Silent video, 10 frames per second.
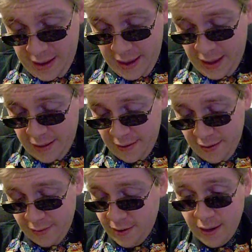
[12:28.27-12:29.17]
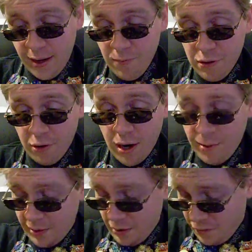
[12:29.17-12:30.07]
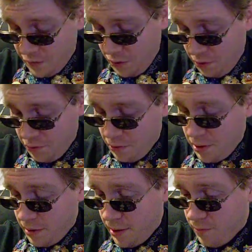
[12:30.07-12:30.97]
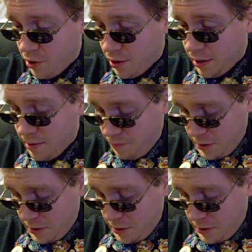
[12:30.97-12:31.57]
and and I'm sorry about this, viewers. I'm just like